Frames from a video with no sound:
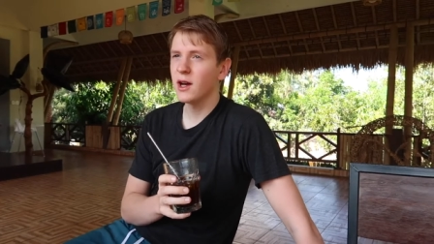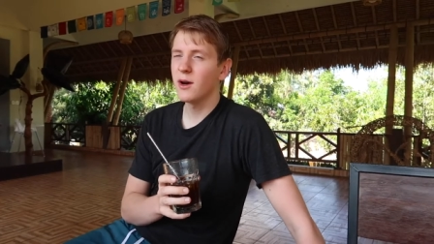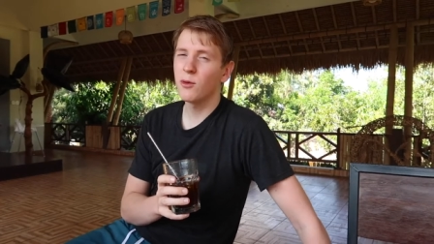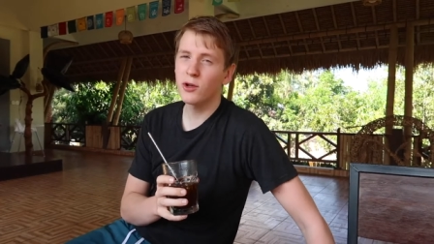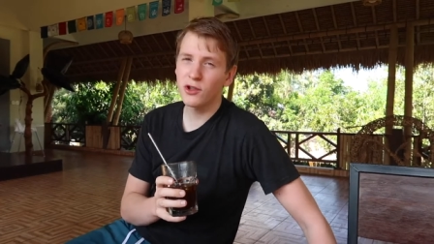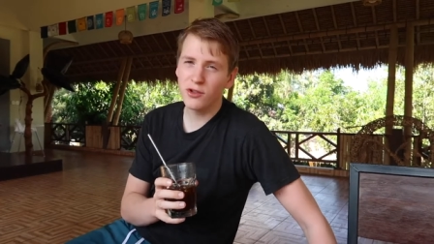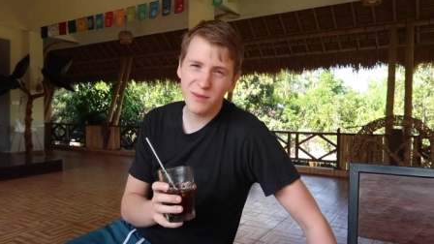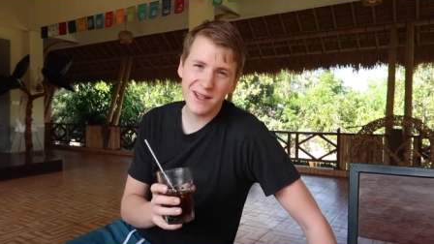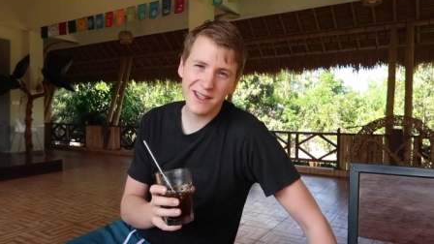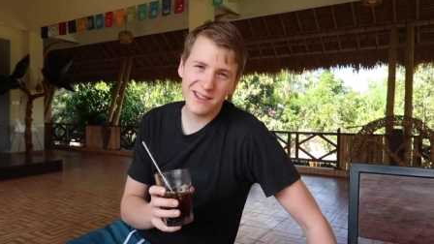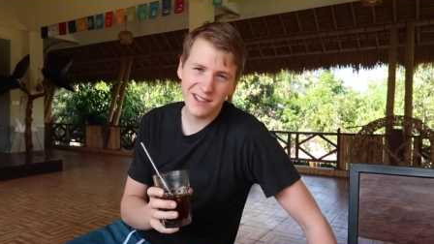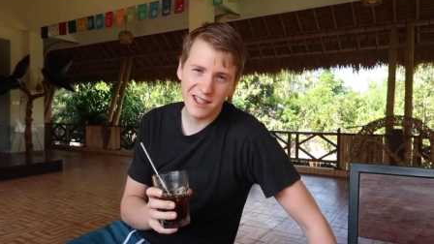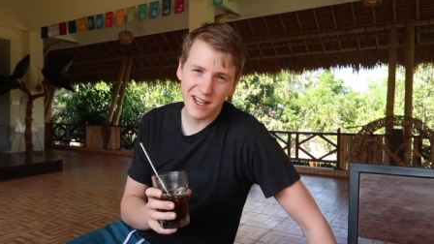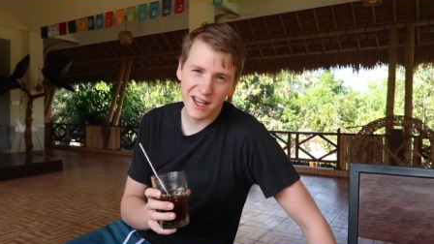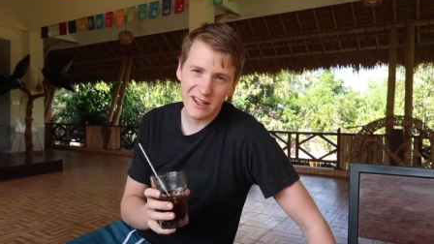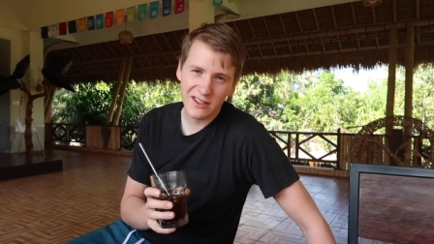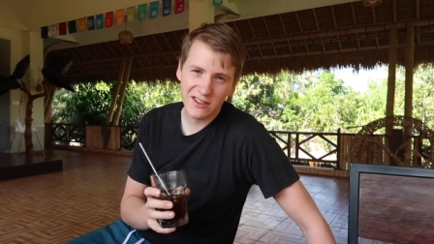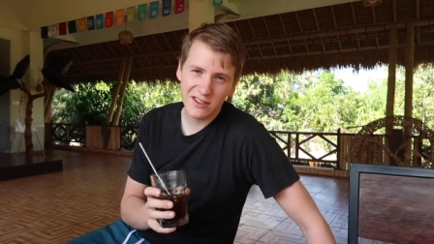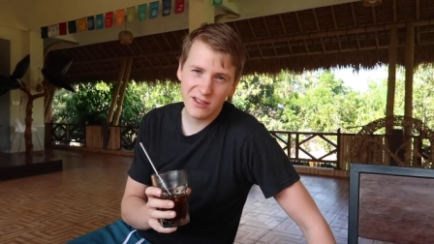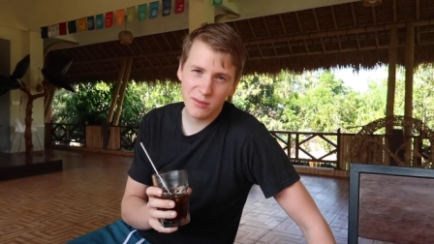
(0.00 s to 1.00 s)
which makes
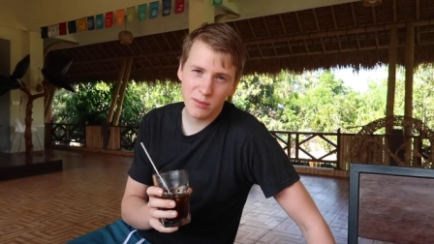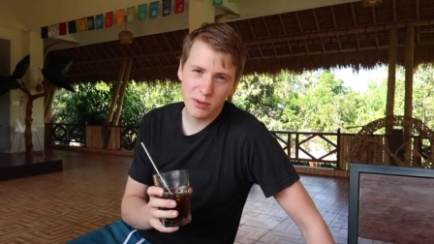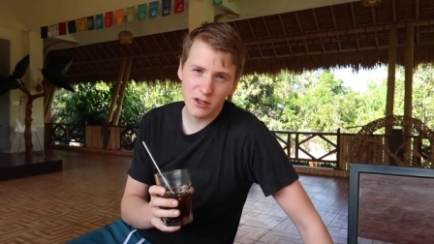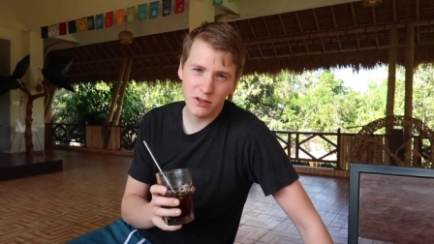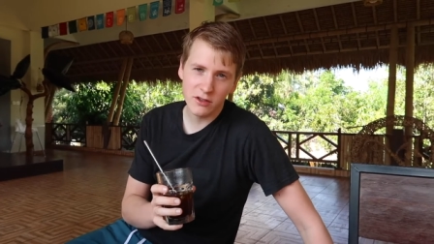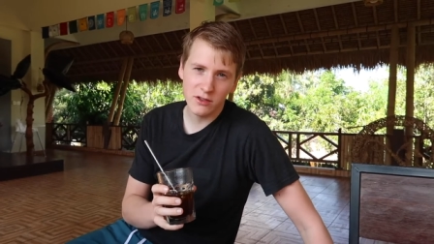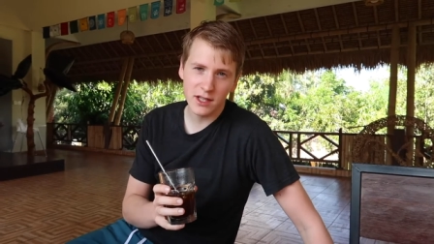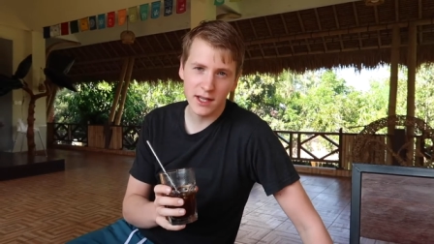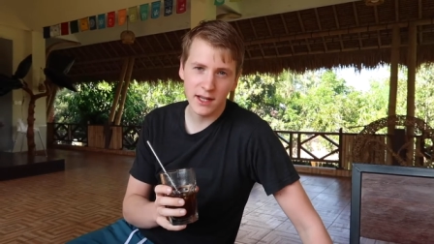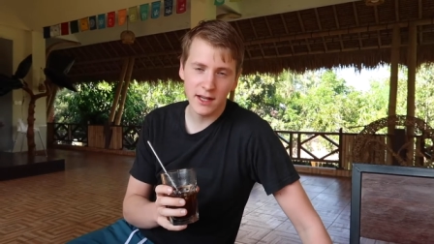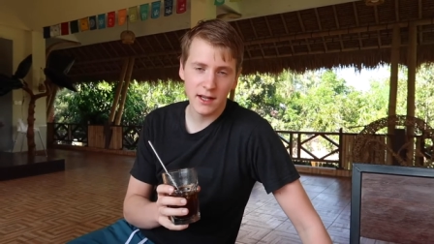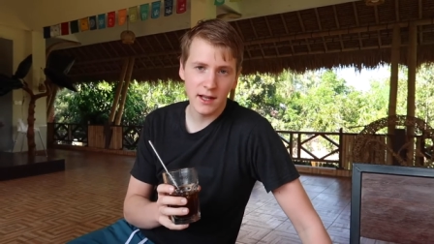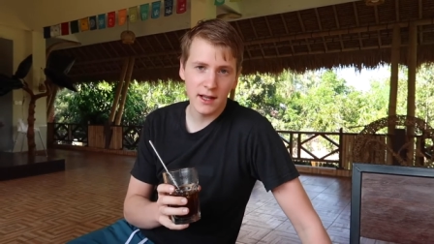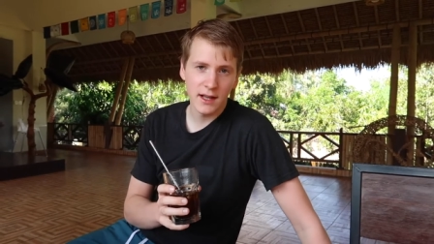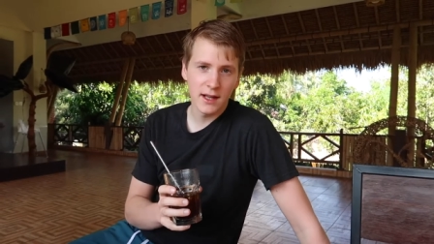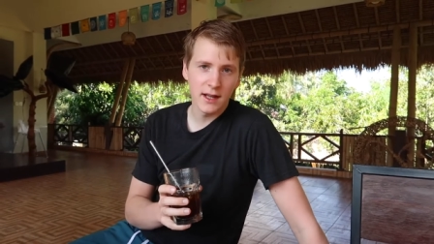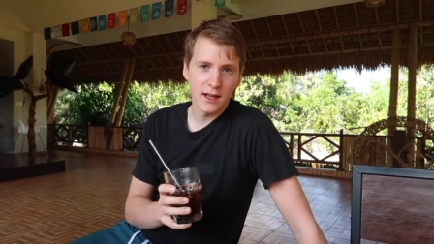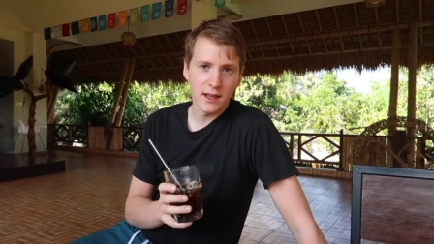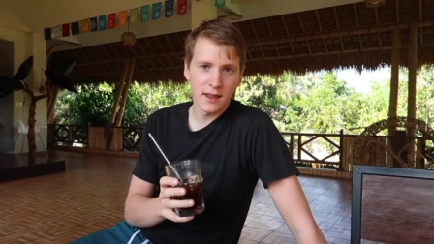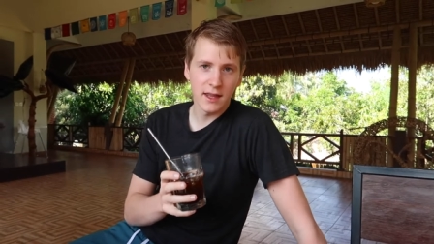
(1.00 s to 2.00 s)
sense because like
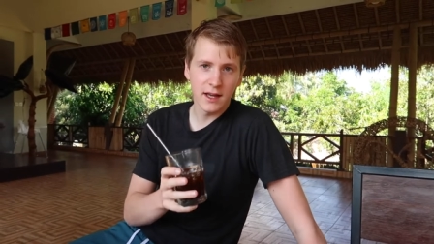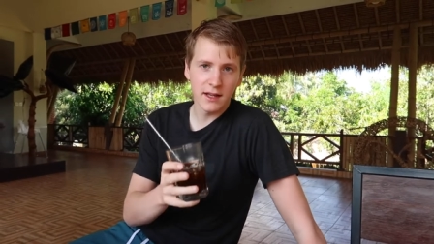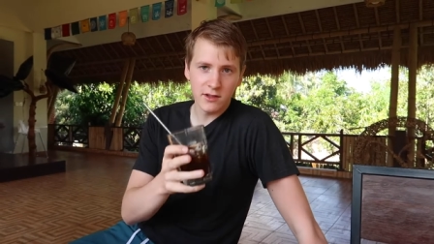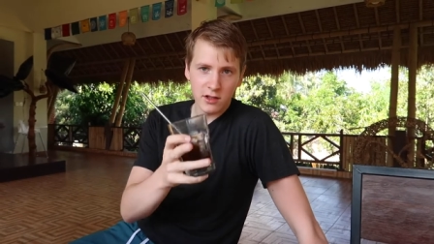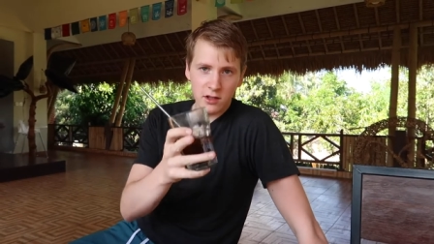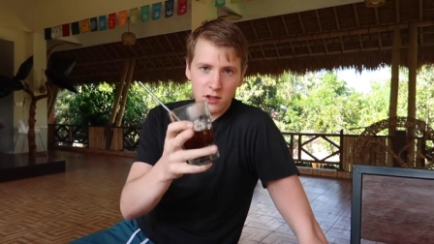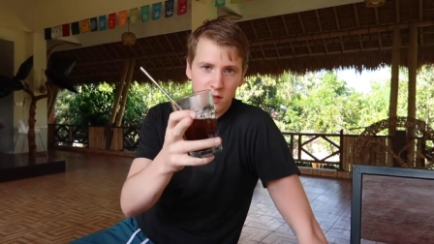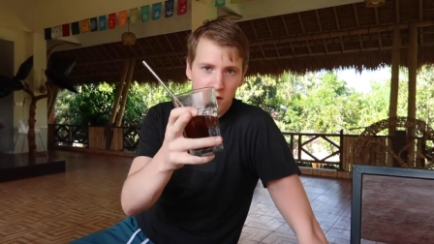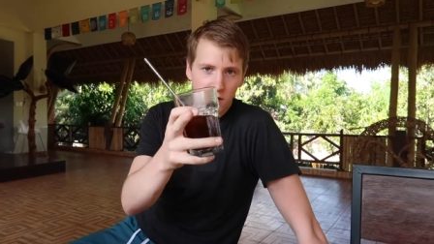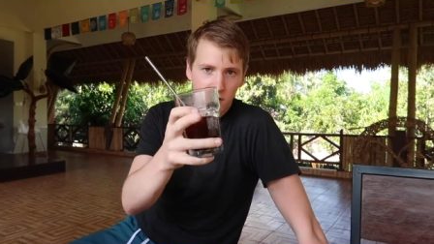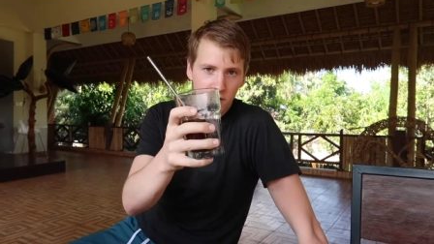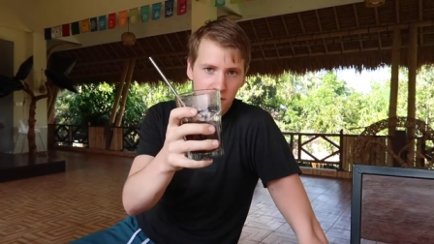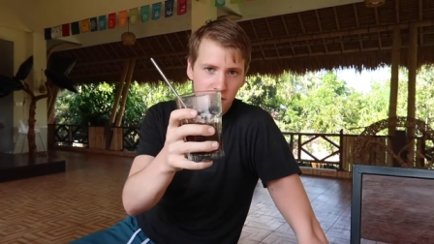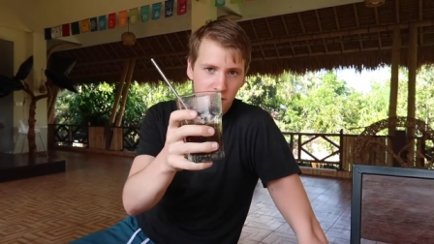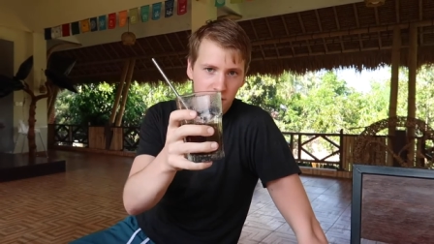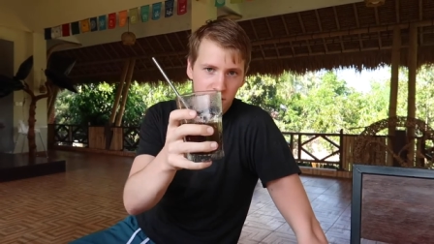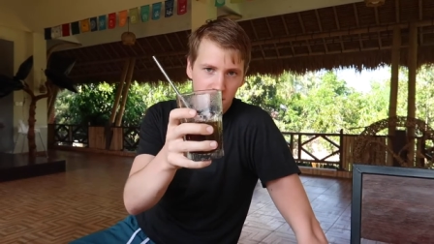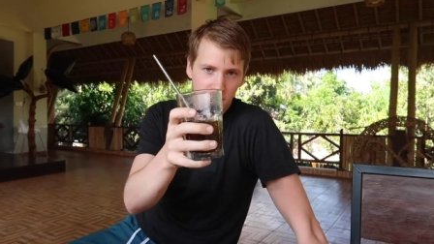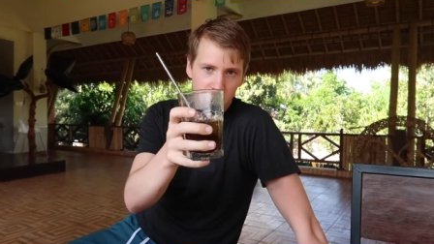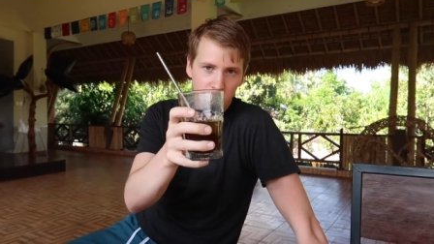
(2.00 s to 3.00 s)
that's a lot
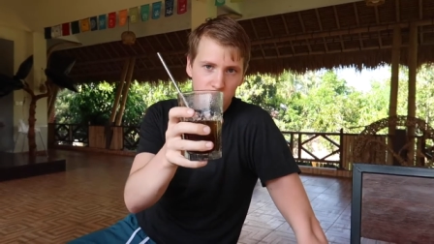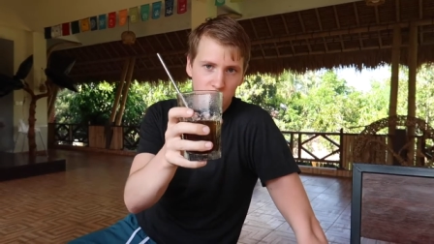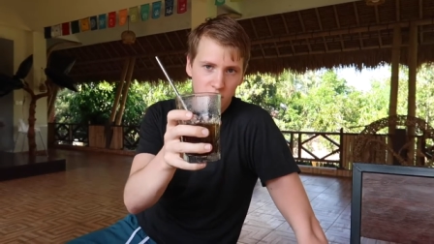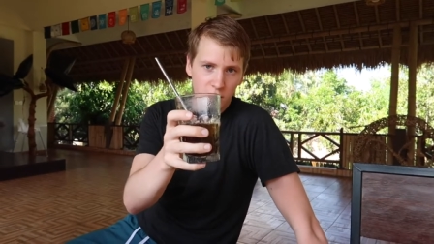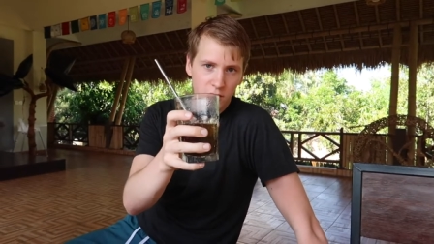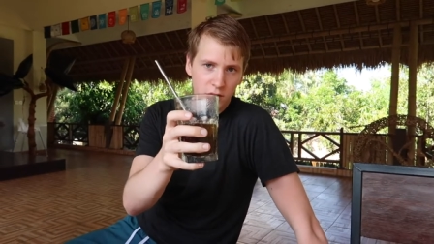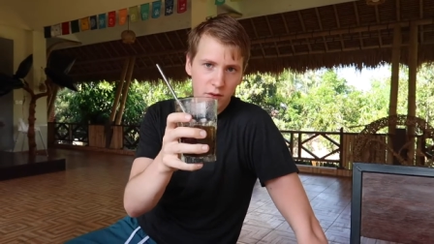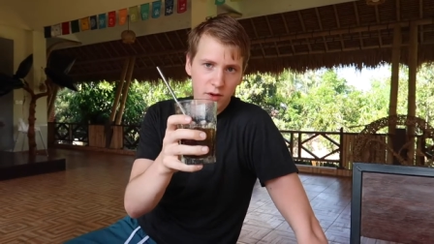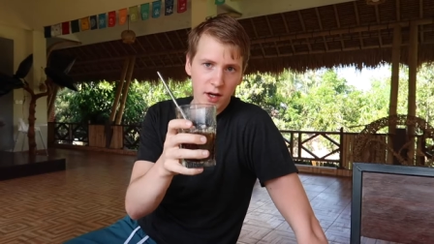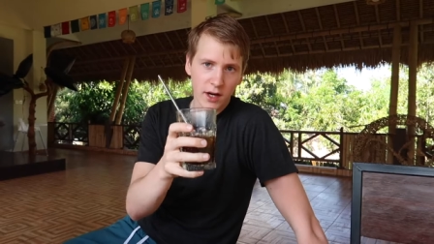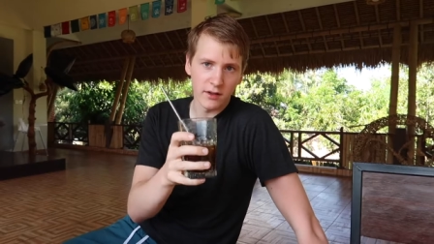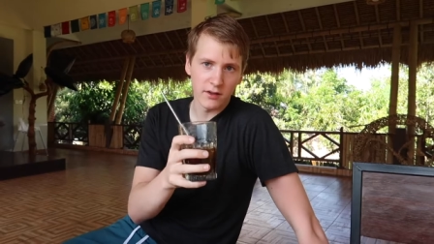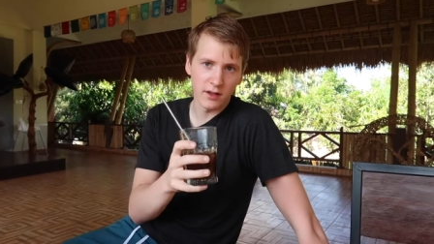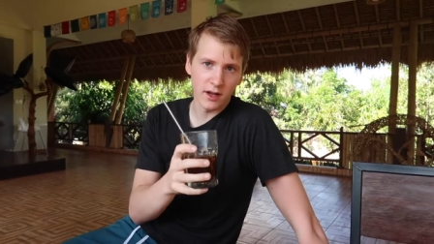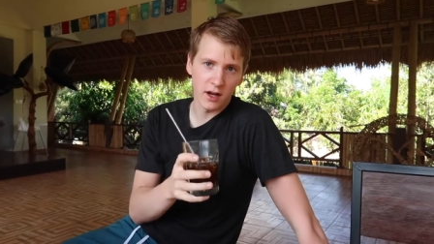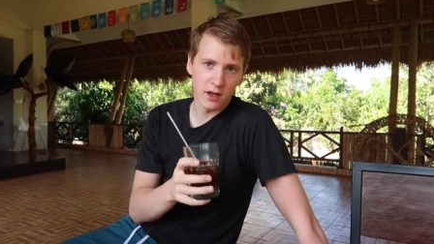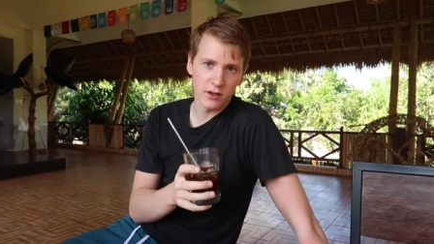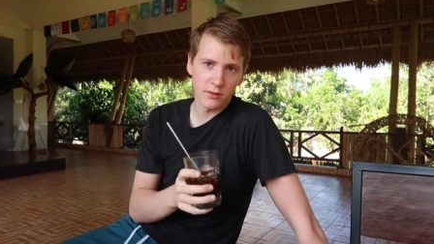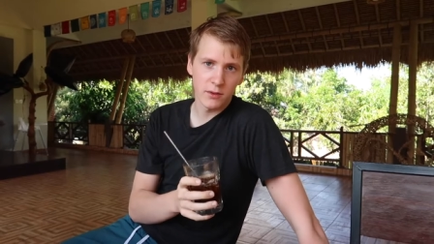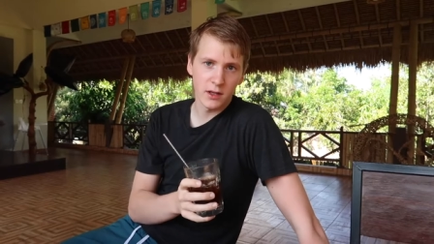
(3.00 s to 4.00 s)
of like what you guys
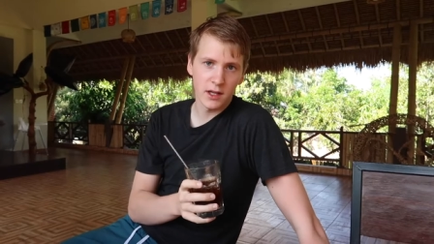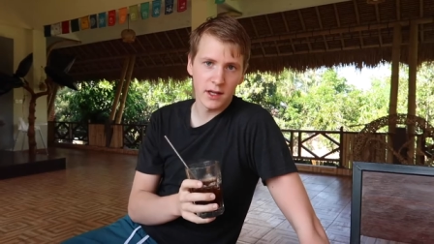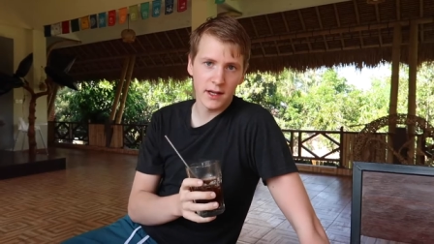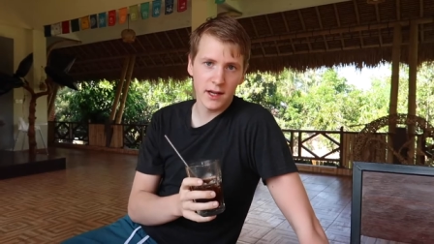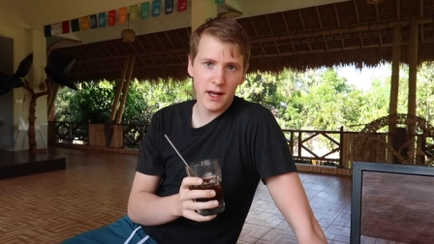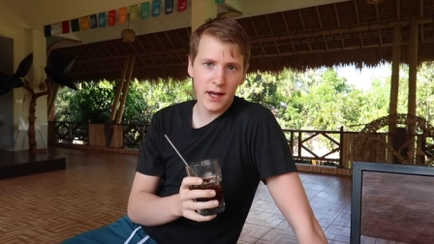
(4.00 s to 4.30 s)
asked me, like,